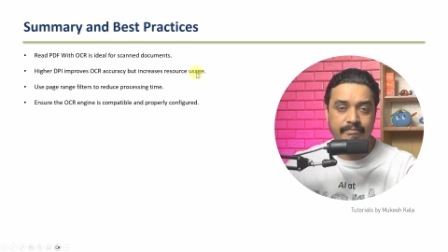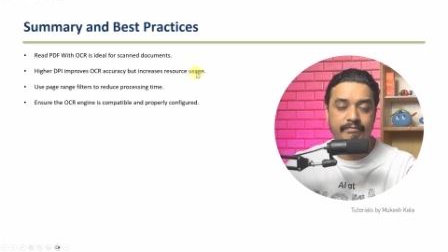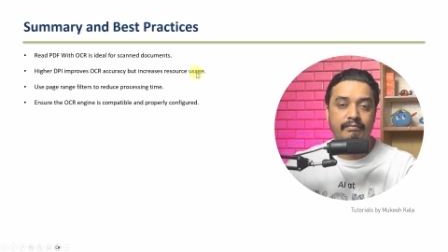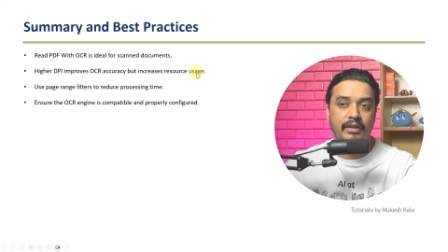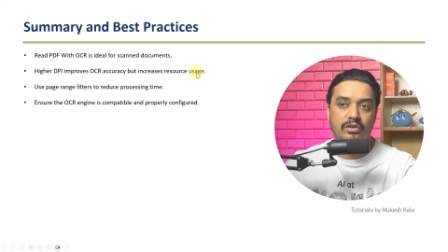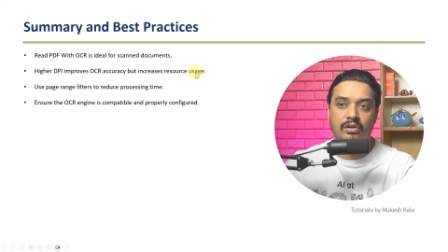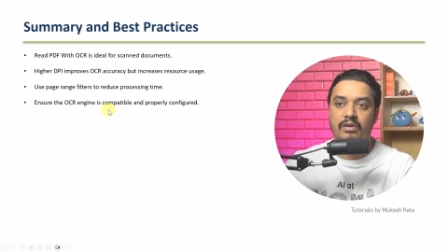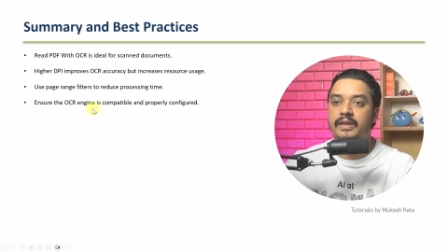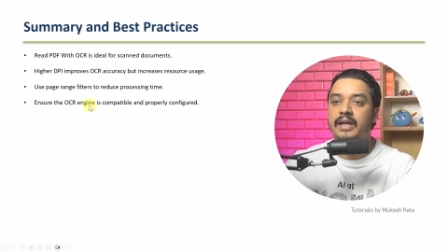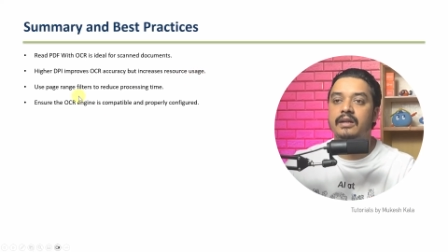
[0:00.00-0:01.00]
Make sure
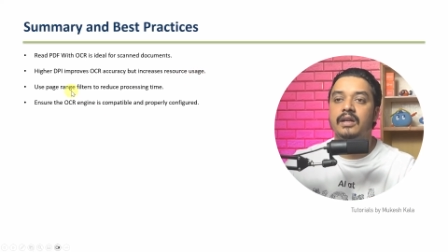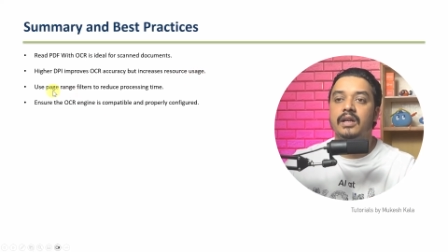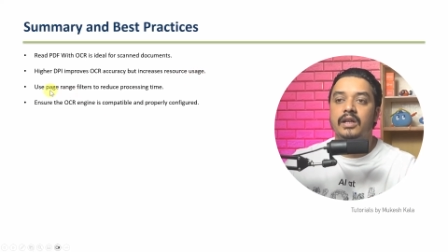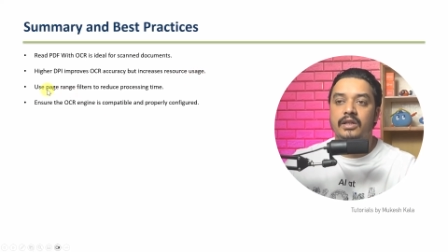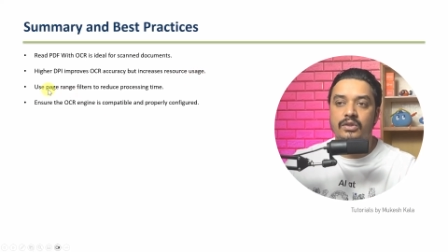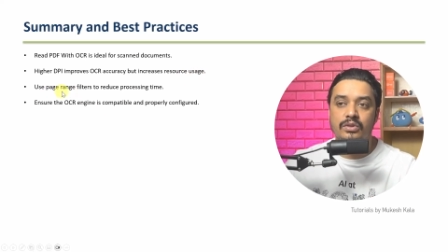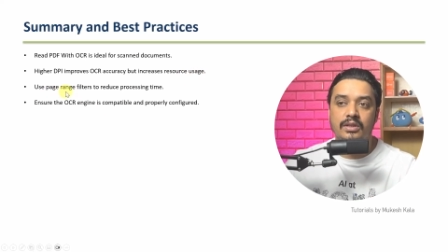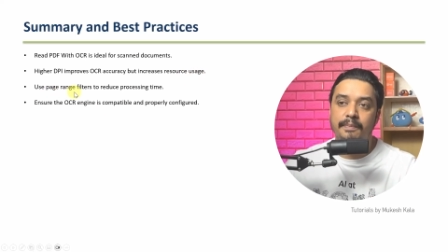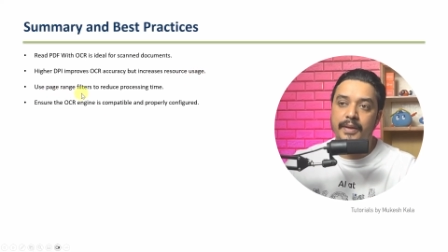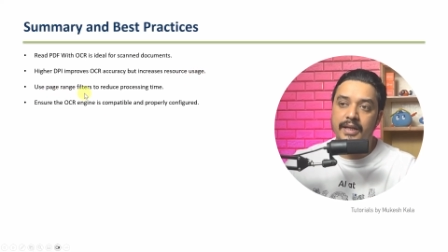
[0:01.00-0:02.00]
of that. Use
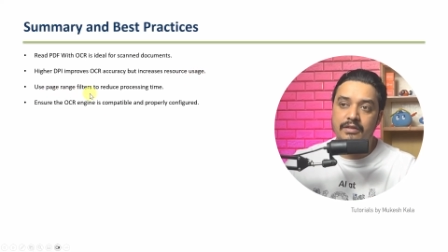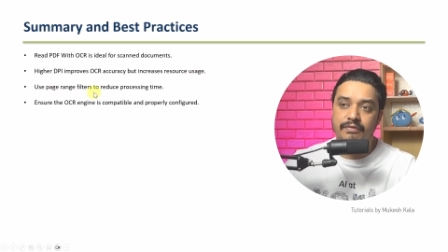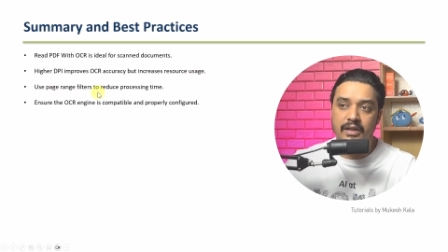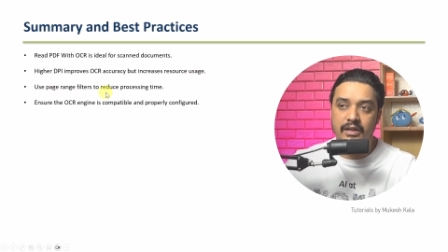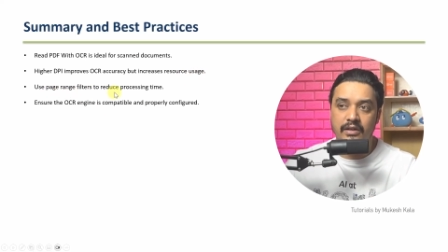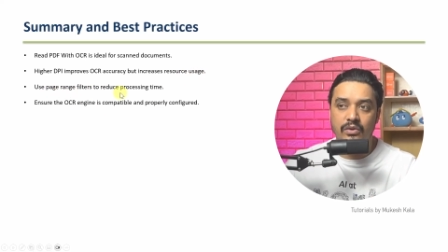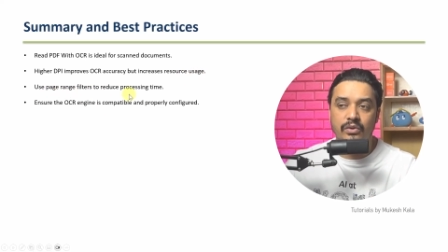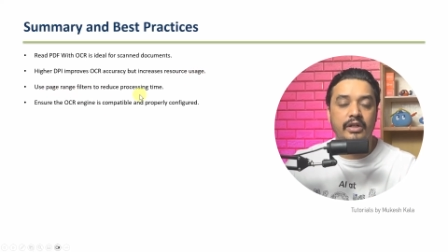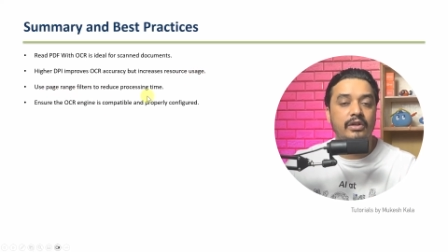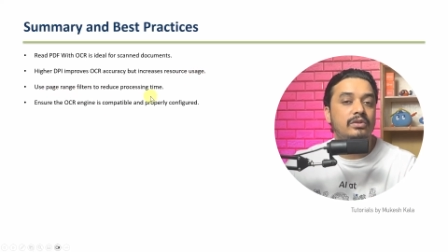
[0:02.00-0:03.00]
the page filter to
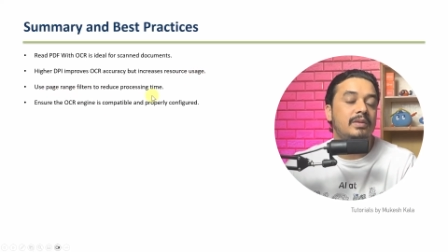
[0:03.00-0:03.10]
reduce the